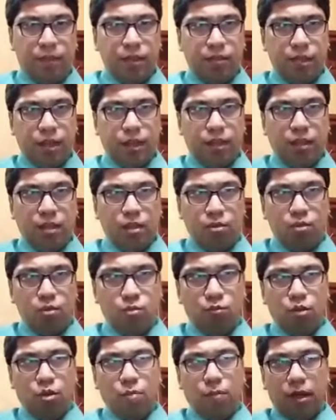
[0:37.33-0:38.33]
a single
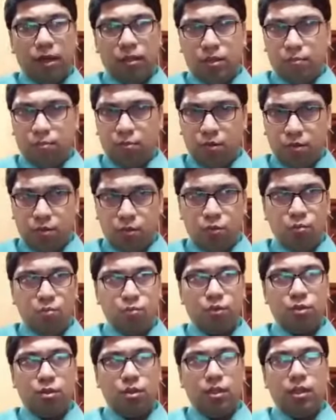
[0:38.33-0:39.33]
room or multiple
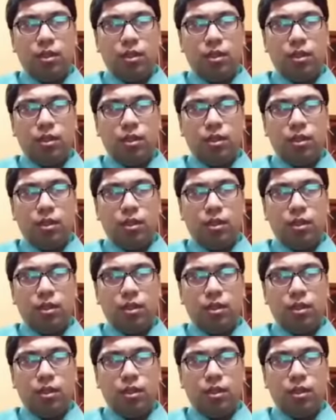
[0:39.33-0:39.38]
rooms.